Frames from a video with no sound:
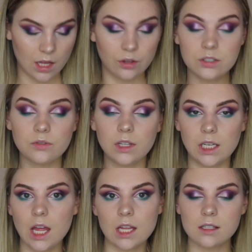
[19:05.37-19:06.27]
looks
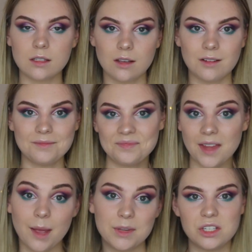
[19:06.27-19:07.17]
really nice, so
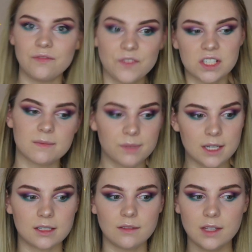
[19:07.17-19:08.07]
I'm going to do a first
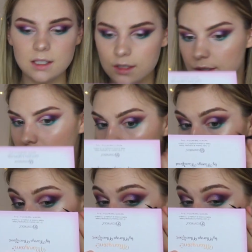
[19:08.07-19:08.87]
impression of this too.